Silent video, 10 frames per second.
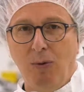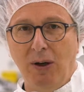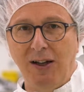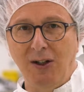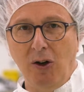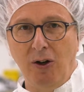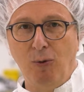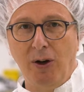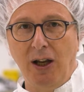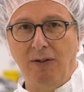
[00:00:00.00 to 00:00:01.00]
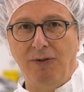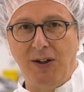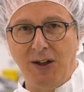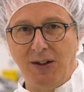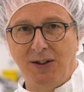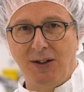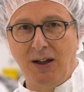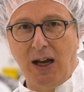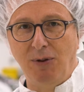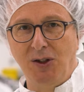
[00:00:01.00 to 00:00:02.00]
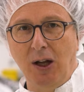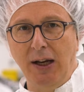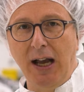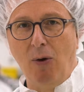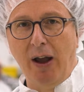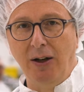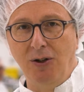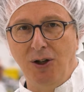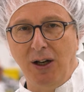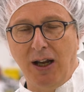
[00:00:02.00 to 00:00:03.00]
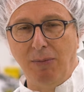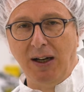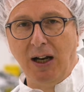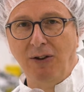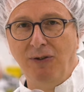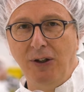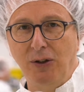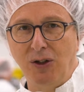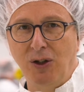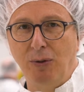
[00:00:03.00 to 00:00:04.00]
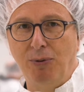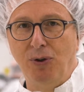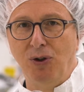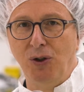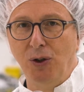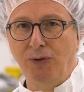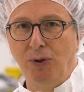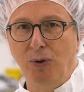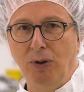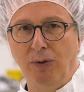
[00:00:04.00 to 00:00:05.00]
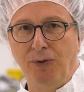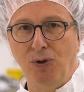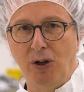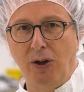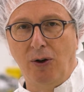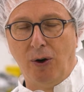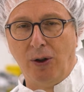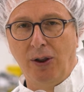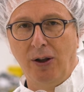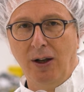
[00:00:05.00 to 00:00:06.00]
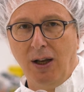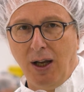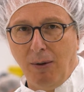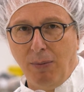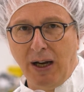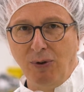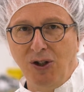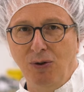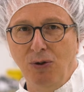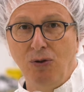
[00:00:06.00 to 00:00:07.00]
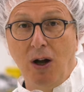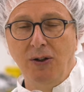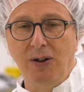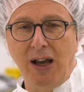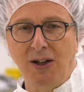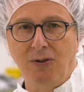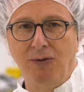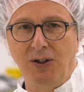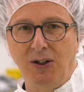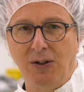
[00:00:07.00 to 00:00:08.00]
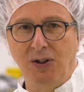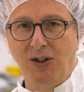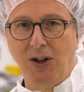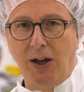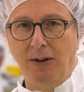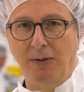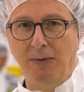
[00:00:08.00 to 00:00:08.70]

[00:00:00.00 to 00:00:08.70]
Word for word: When I started working in physics, I was studying how energy and magnetic fields could produce useful nuclear fusion on Earth, but I was soon drawn to the astrophysics of the Sun.